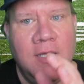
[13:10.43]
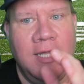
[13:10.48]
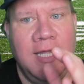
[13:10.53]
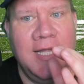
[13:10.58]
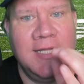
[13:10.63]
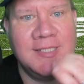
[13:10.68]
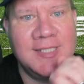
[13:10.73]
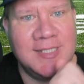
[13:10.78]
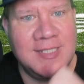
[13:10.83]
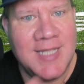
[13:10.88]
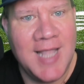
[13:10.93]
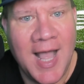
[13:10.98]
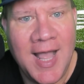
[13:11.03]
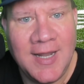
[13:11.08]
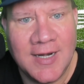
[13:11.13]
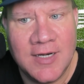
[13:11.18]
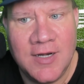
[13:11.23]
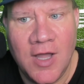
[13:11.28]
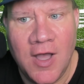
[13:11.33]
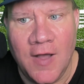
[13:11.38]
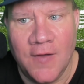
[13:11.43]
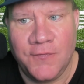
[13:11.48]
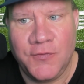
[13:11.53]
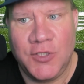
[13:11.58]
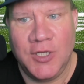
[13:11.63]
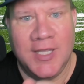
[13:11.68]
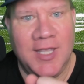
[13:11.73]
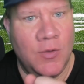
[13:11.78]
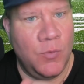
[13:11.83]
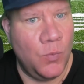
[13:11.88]
it's not enough
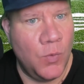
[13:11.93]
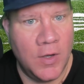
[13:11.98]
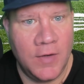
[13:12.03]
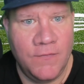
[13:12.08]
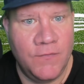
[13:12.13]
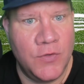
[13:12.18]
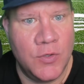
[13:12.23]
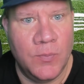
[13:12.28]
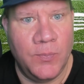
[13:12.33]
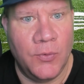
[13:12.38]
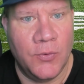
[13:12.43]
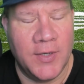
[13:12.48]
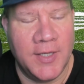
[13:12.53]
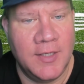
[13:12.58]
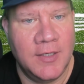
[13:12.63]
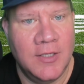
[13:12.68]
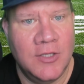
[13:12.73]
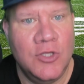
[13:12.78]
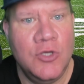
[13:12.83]
to get one viewpoint.